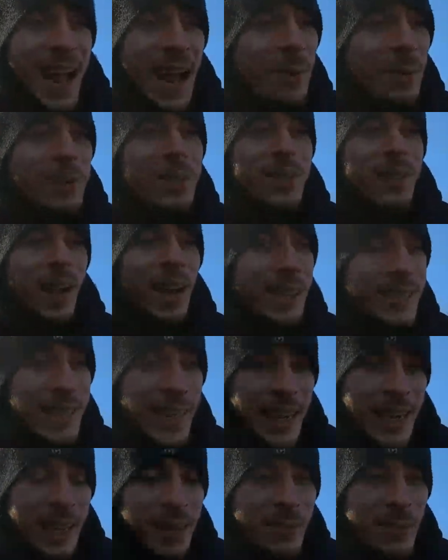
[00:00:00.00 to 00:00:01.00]
I was
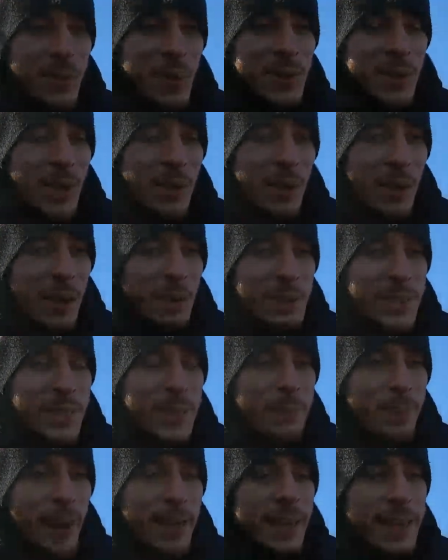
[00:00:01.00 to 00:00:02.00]
not getting the views I, I was
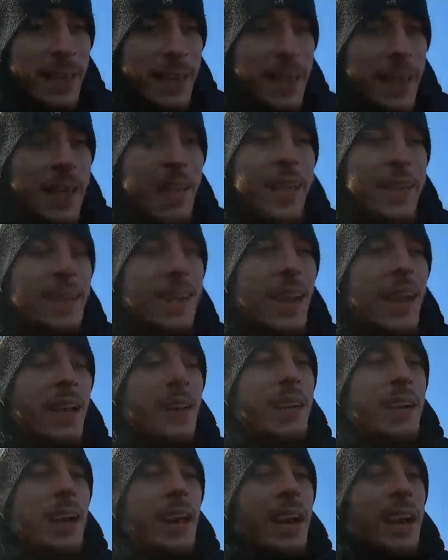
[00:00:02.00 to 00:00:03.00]
expecting, and,
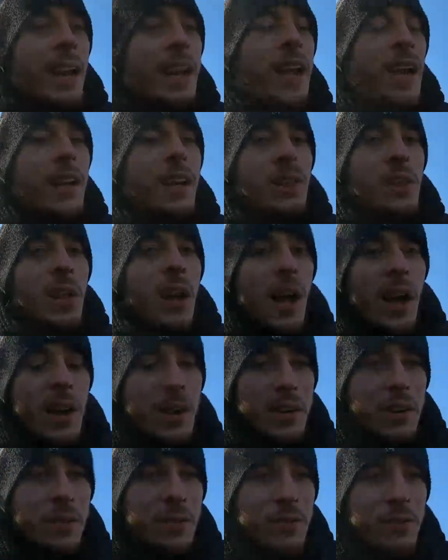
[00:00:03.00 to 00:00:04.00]
and, and I got a
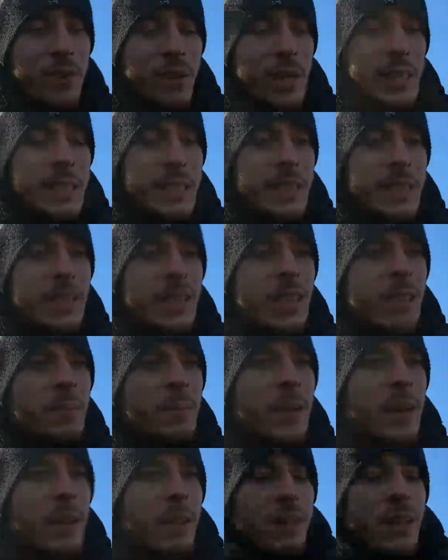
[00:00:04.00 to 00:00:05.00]
lot of
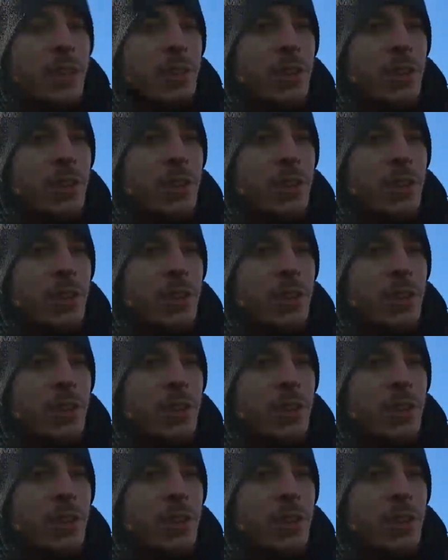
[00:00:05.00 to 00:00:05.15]
criticism, and I,